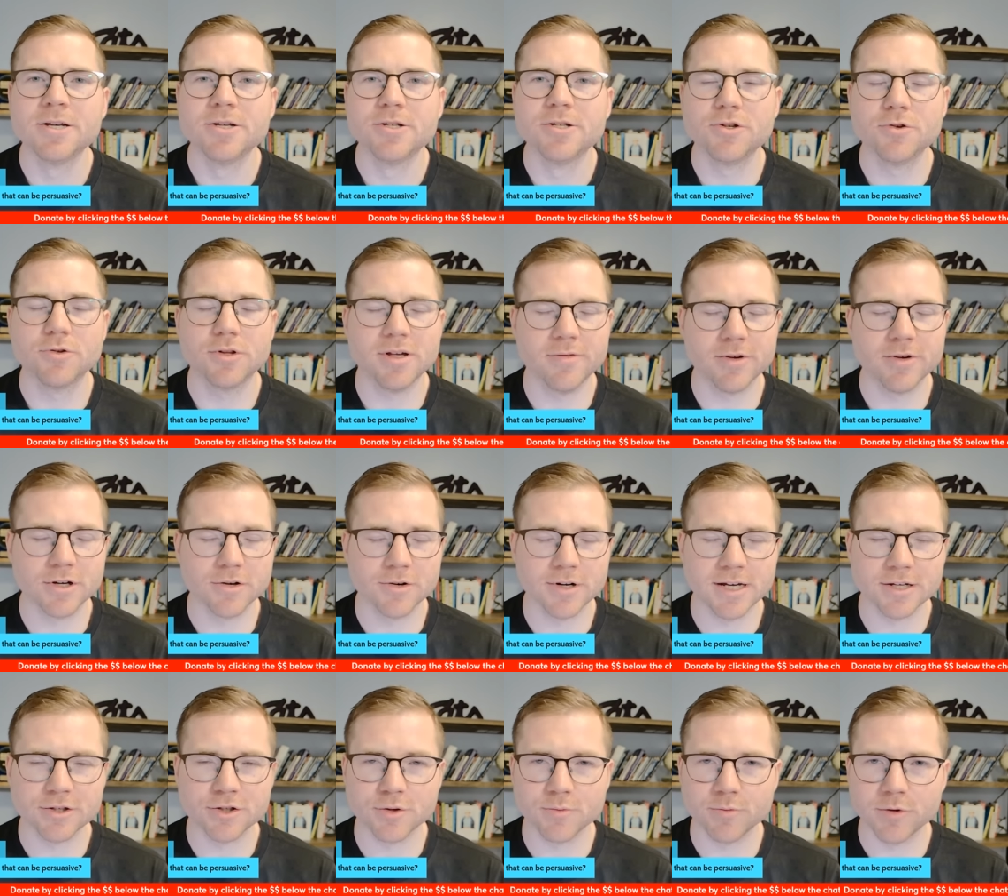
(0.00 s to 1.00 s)
to leave a
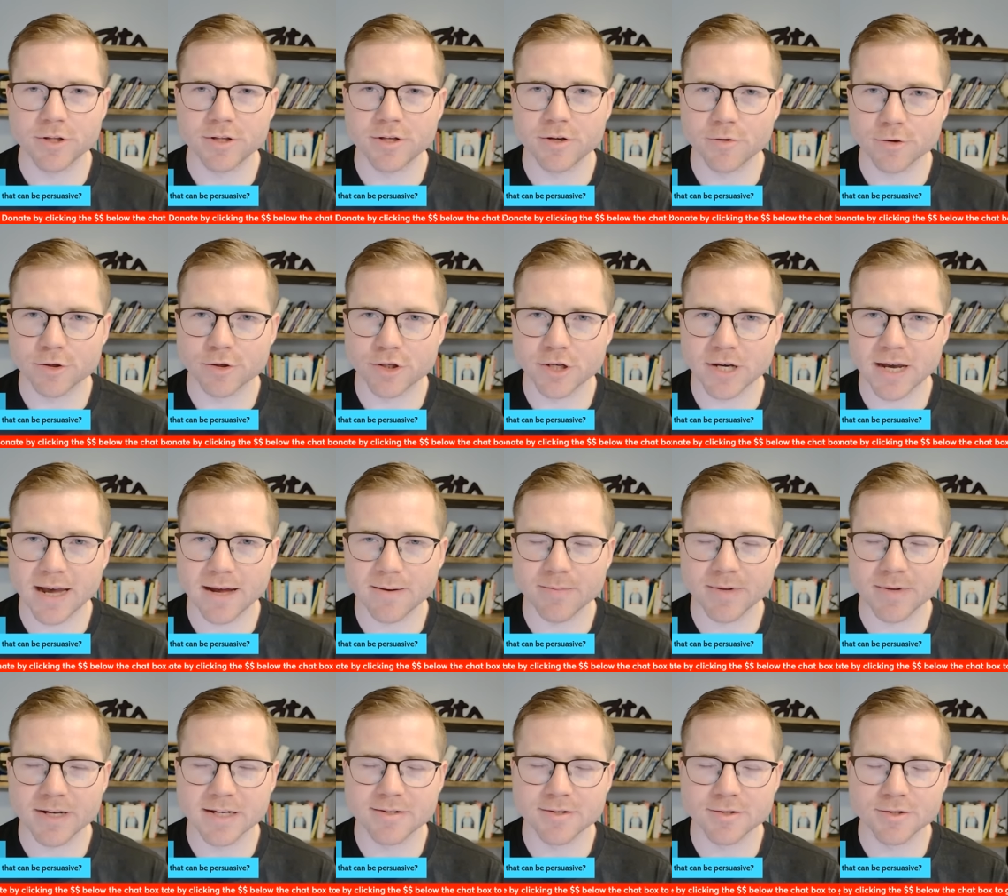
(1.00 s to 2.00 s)
donation with your
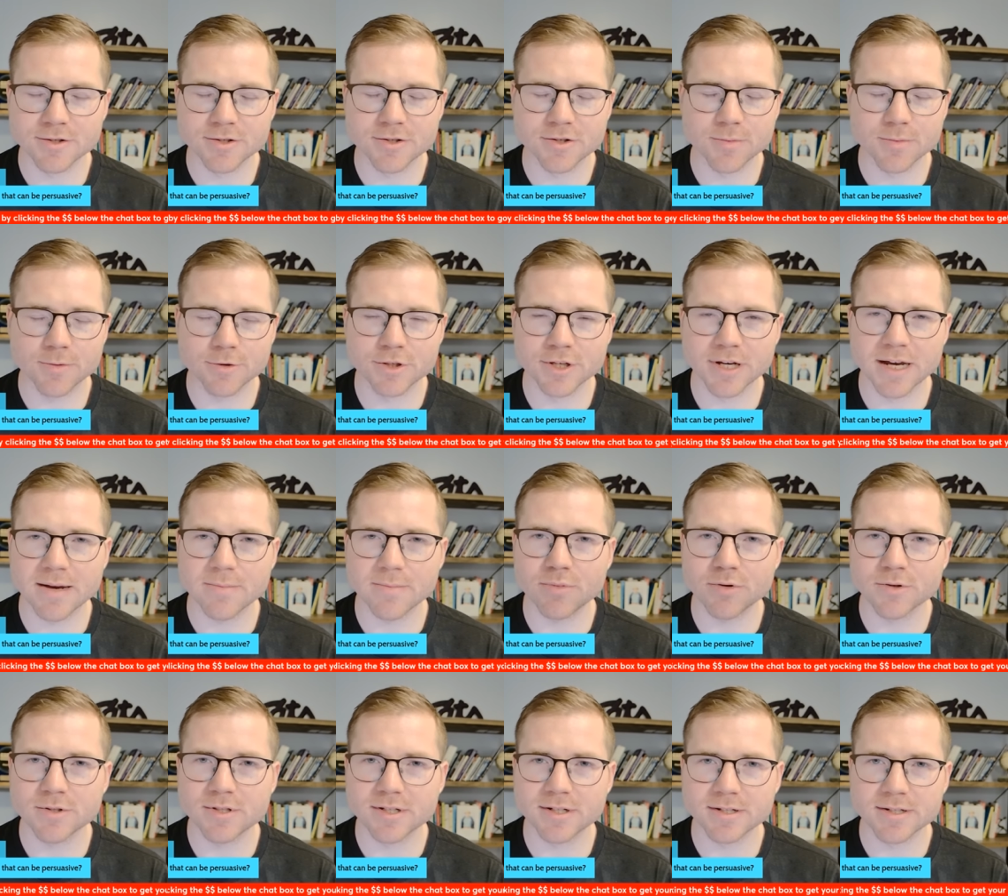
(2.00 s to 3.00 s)
chat. Makes it a super chat,
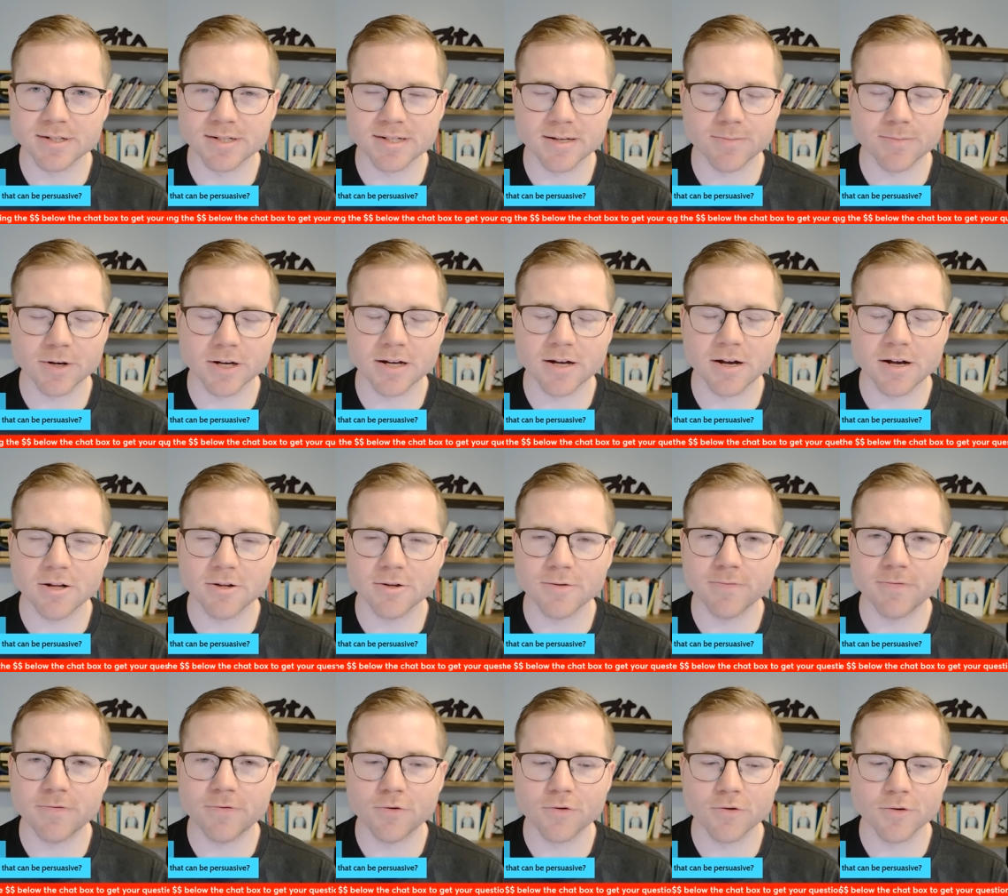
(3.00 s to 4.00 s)
puts it in a separate
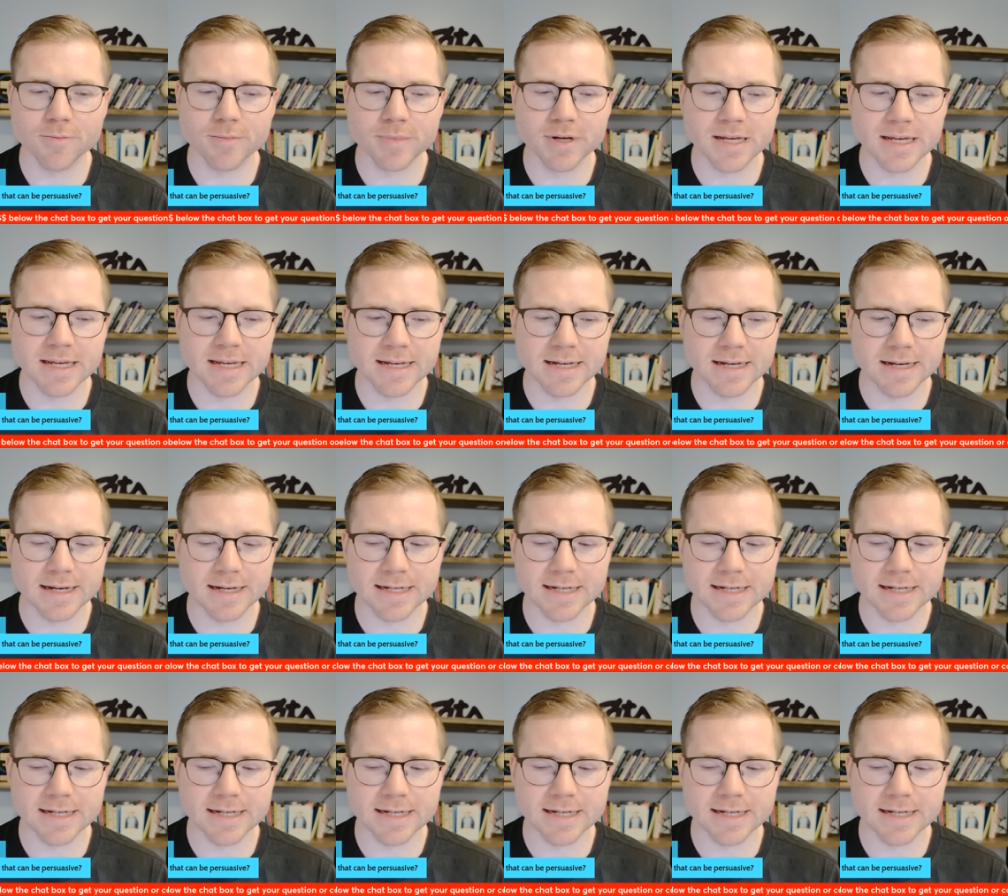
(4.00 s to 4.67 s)
column for me.